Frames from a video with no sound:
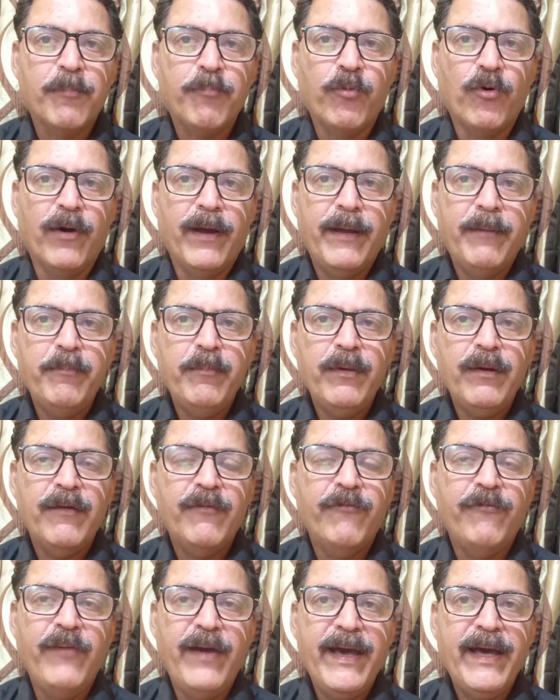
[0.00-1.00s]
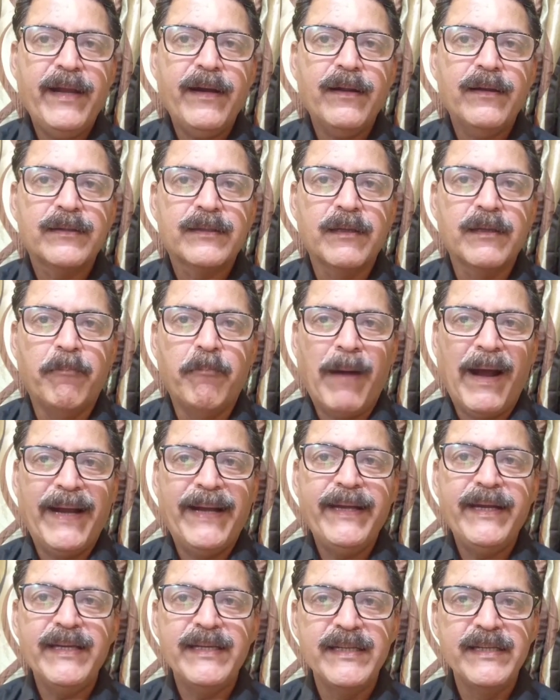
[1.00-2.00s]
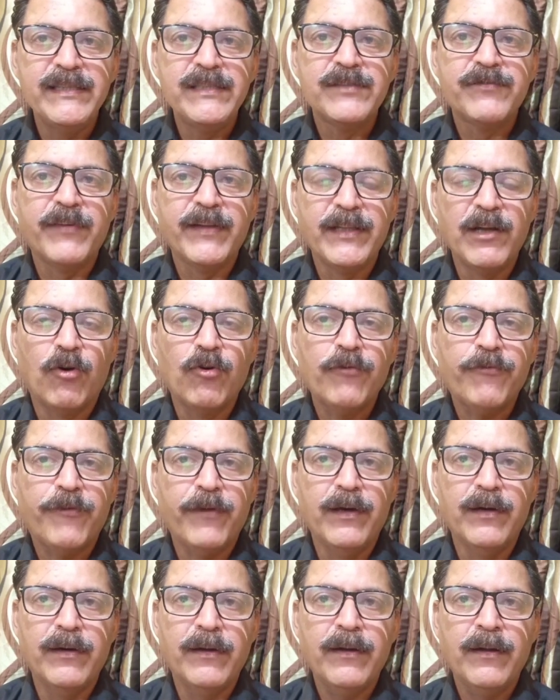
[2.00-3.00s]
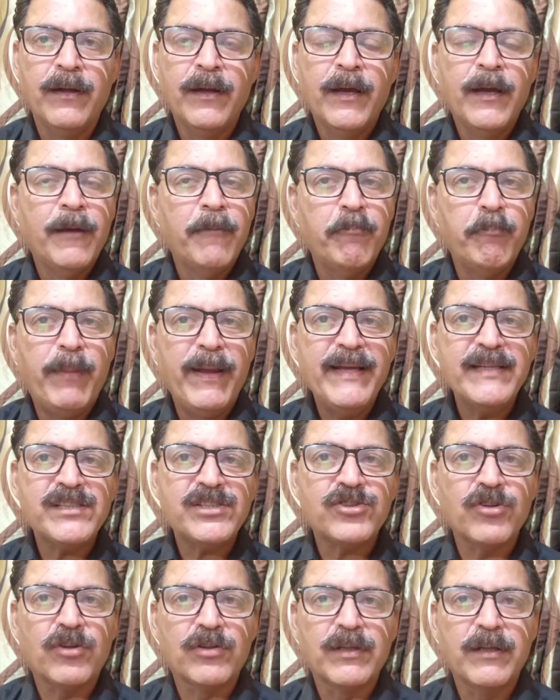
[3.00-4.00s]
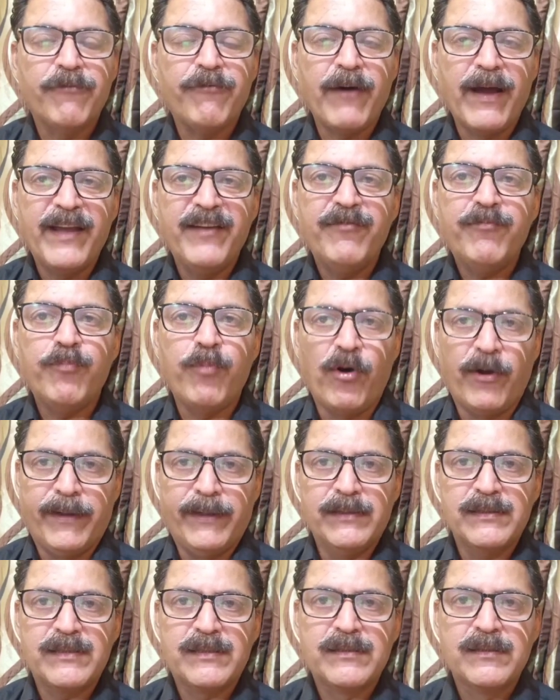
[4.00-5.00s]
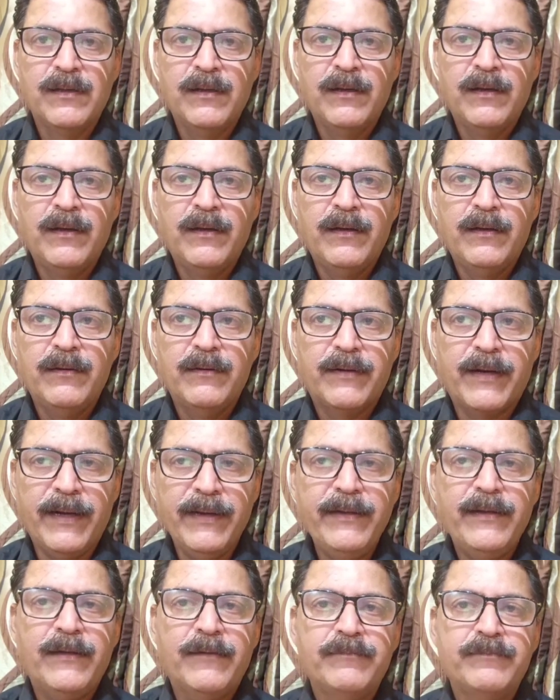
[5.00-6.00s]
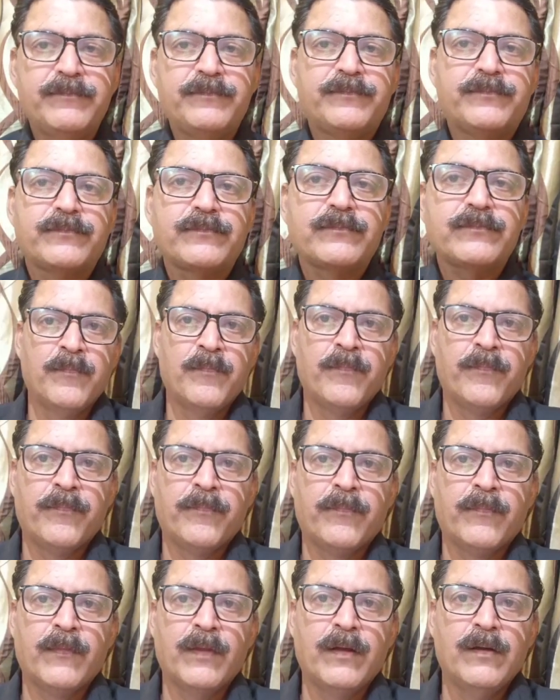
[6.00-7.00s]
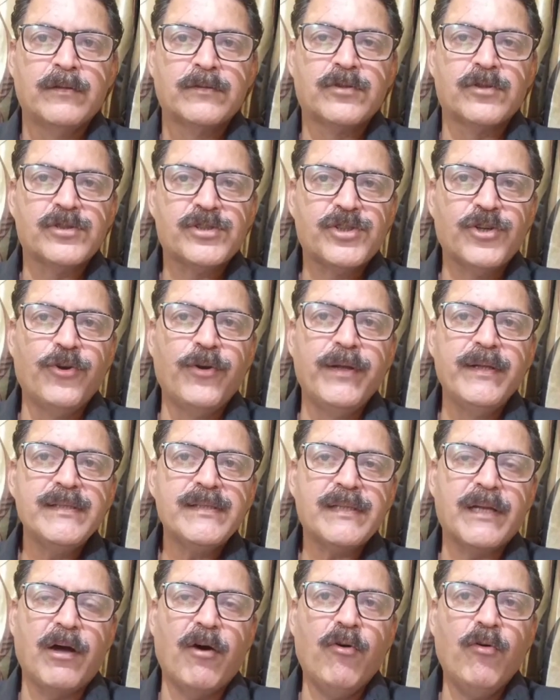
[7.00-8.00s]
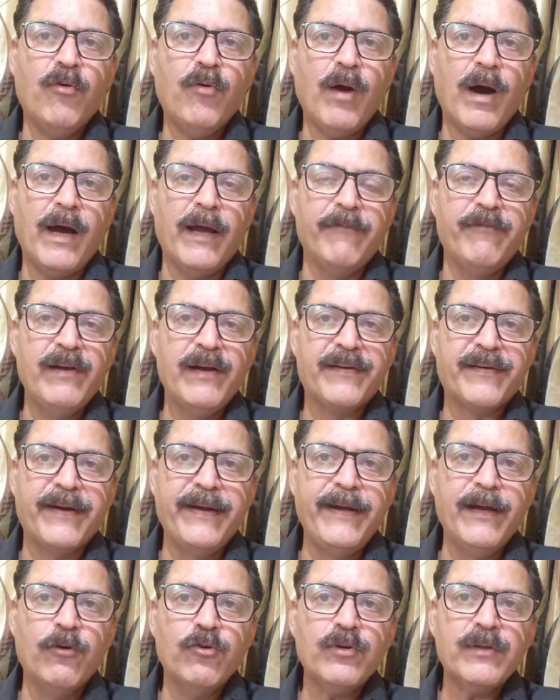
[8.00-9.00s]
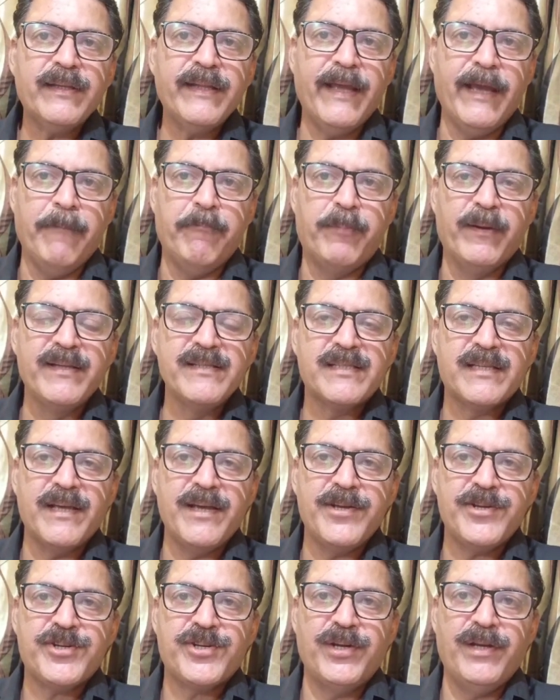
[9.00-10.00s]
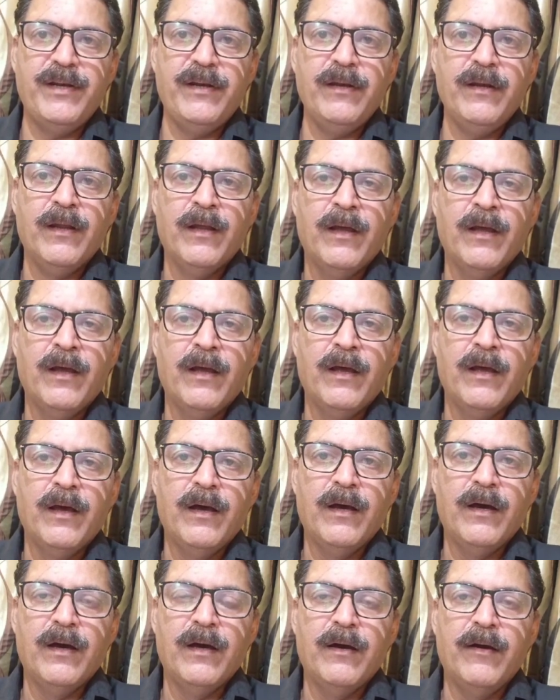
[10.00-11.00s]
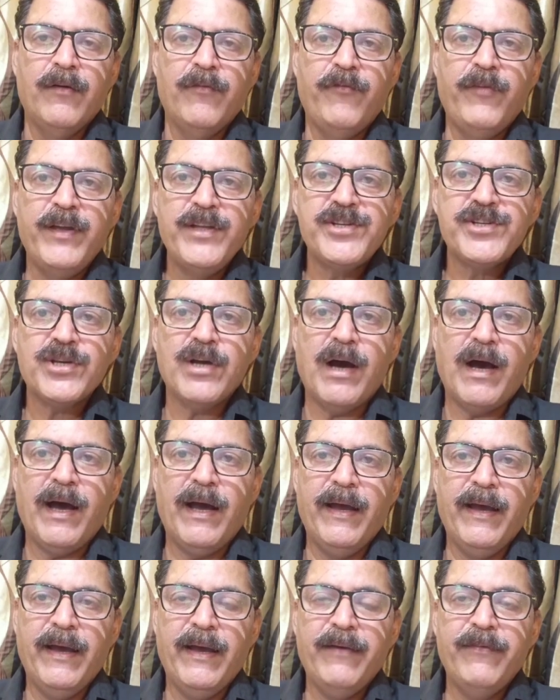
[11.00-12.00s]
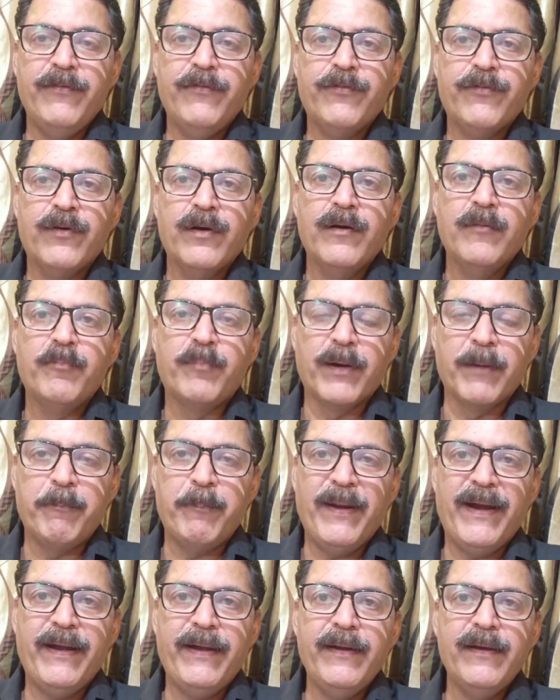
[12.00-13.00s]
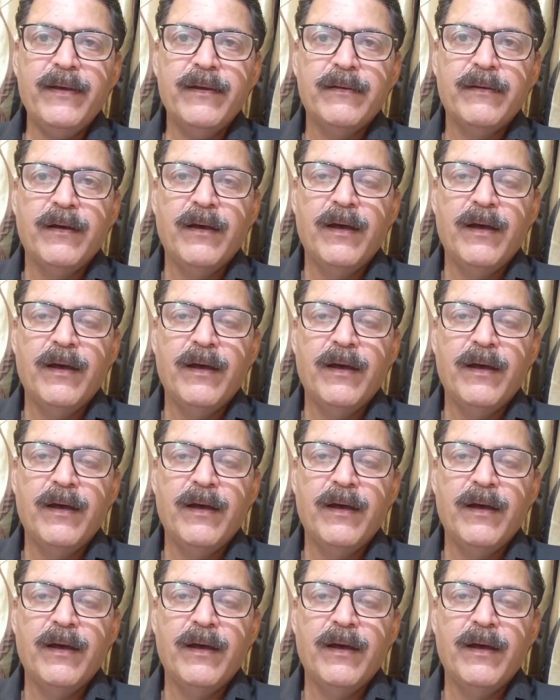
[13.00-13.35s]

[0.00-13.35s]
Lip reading: poem Where the Mind is Without Fear, based on the 5 points, right? So students, now I will read out the appreciation which I have prepared